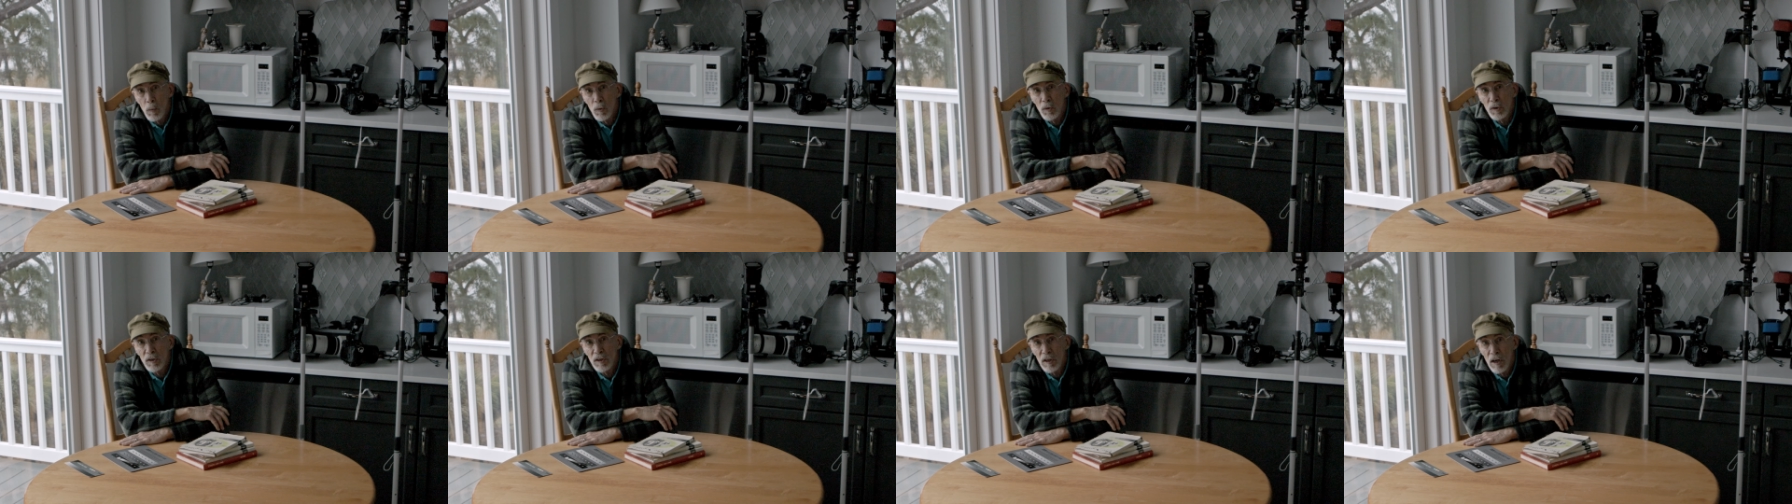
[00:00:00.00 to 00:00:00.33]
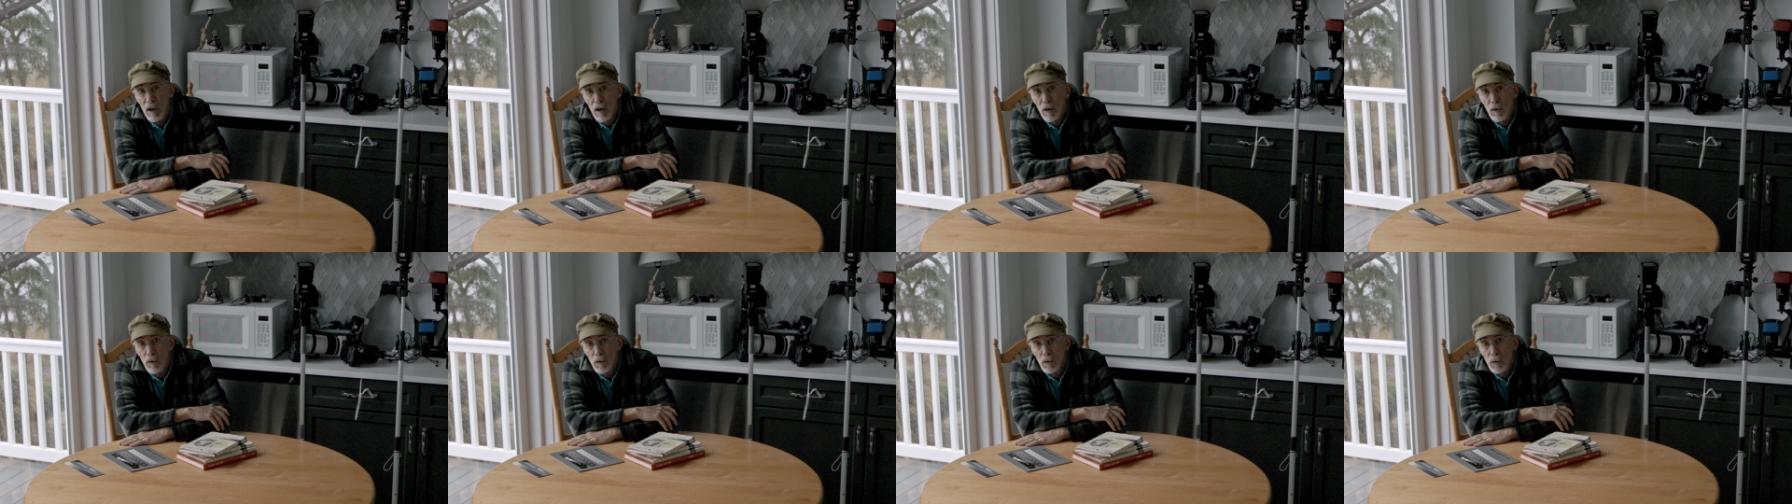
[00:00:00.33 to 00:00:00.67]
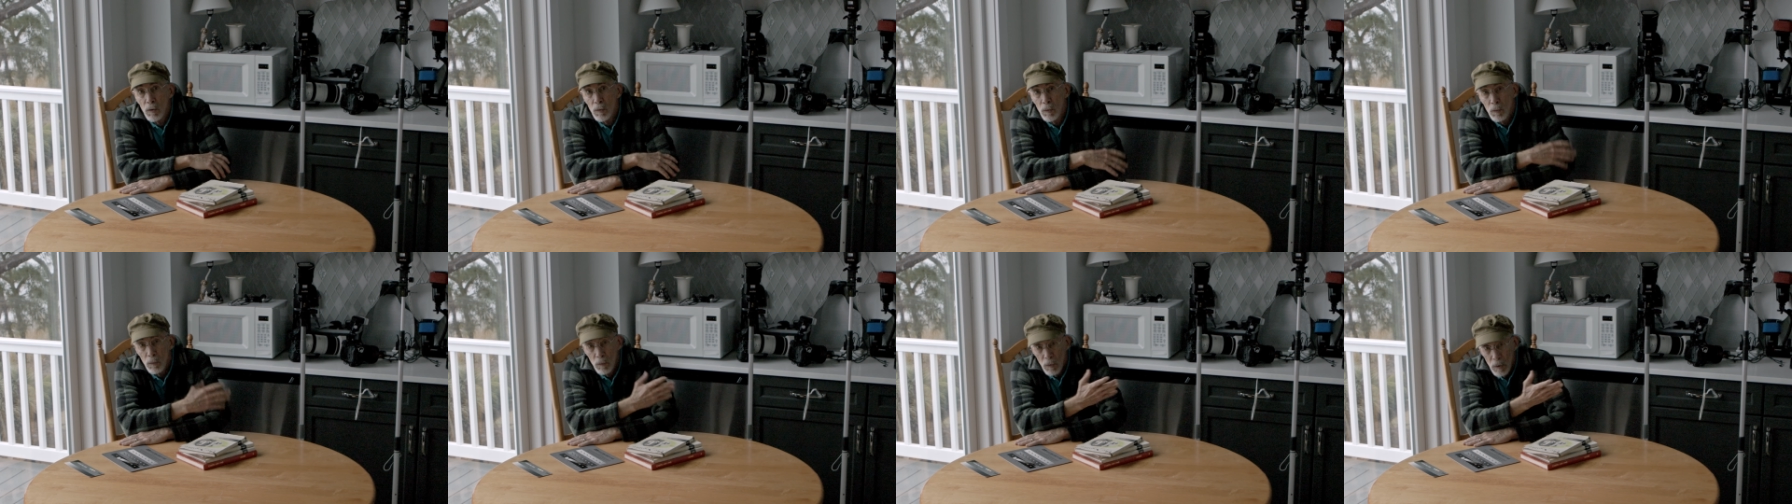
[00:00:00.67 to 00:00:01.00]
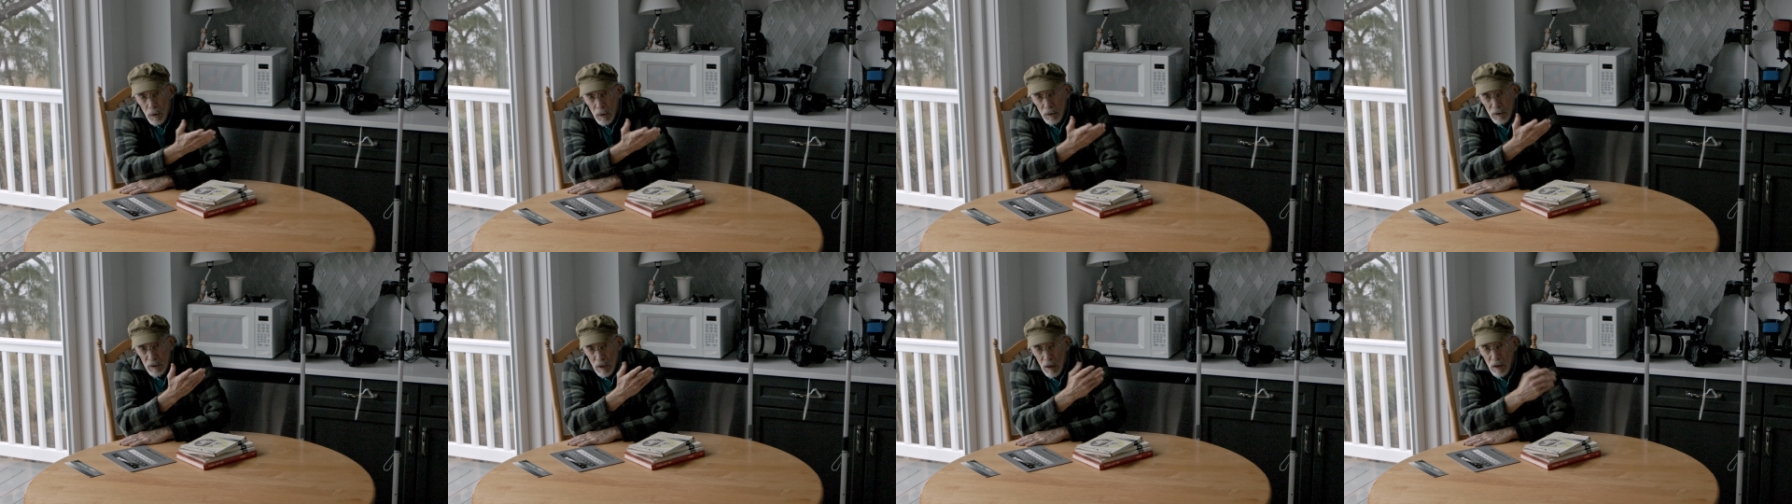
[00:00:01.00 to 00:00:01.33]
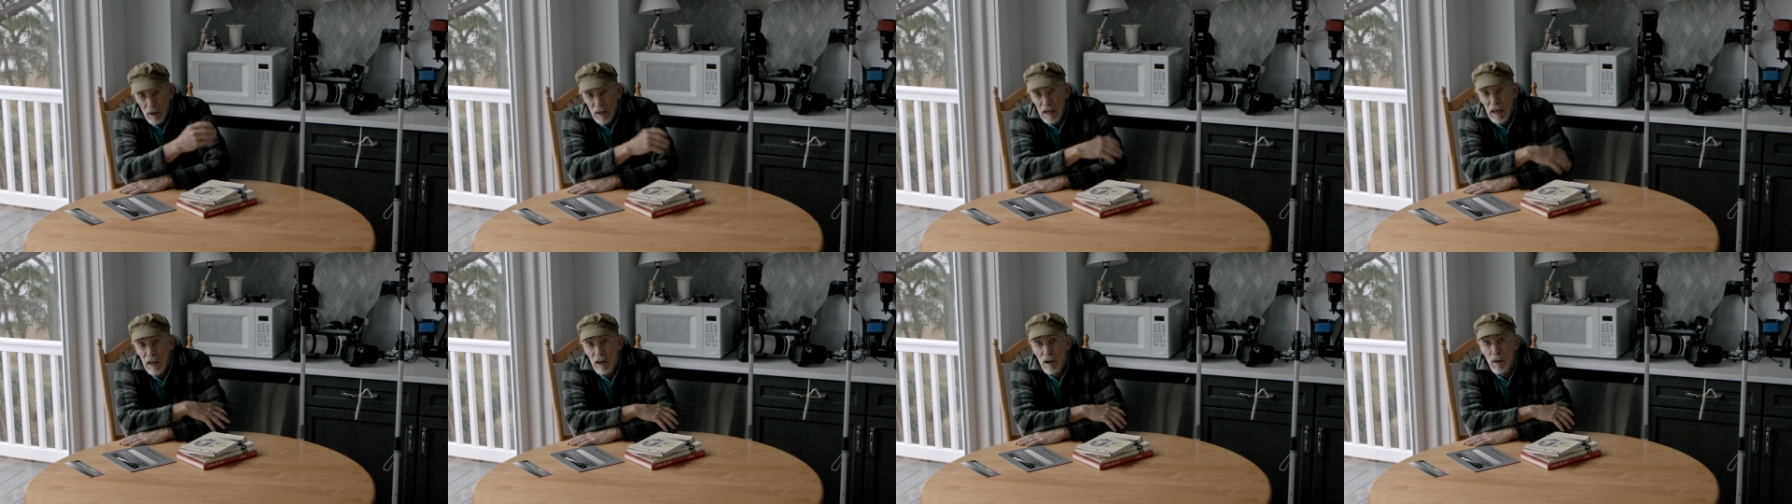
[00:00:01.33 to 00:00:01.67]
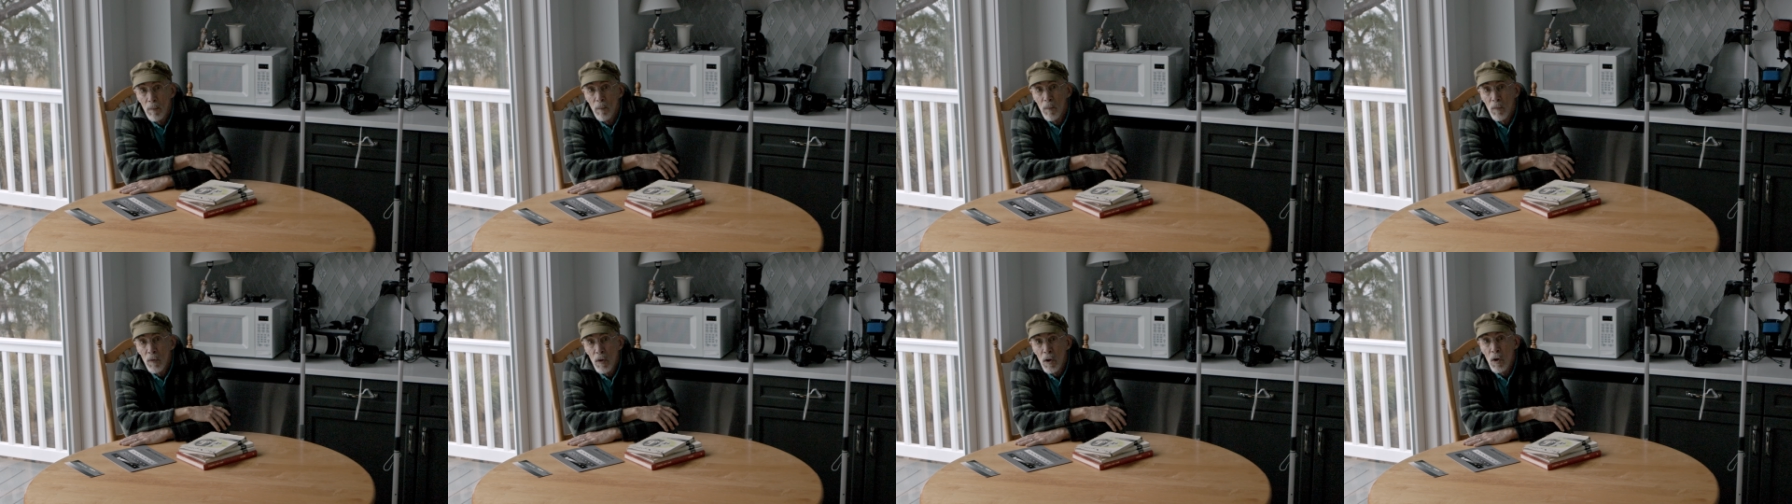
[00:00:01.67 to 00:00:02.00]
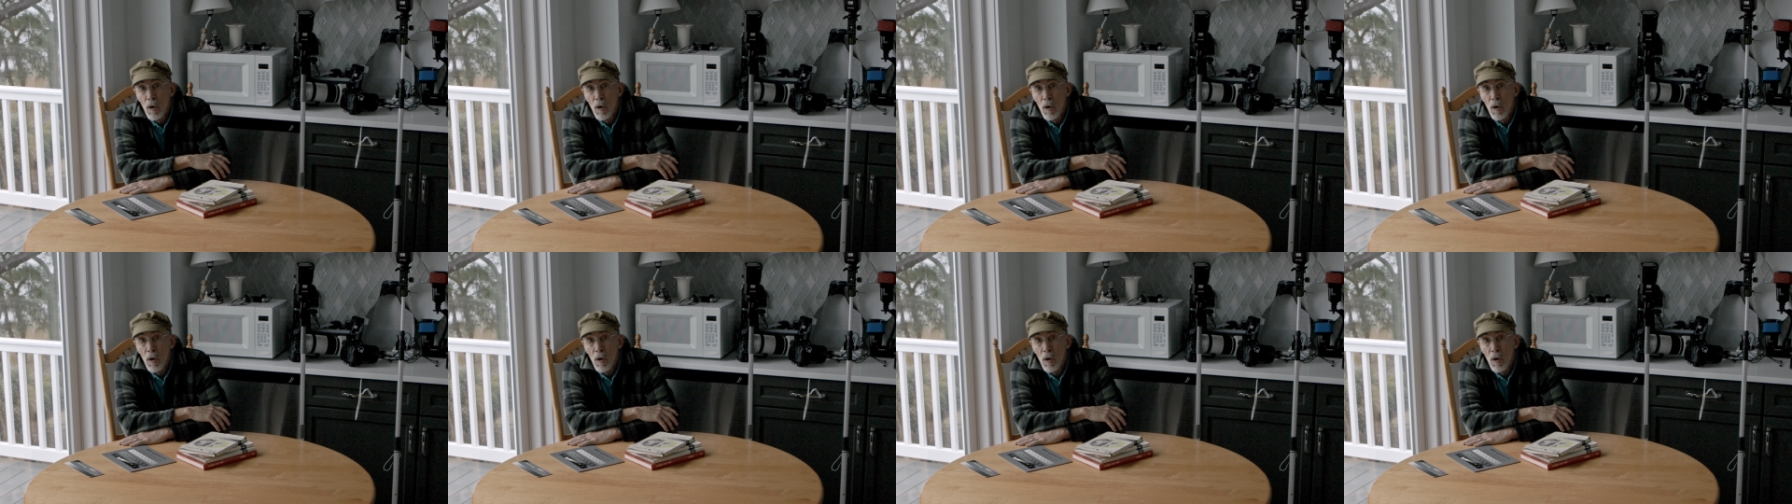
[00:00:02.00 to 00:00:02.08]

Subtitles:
would tell him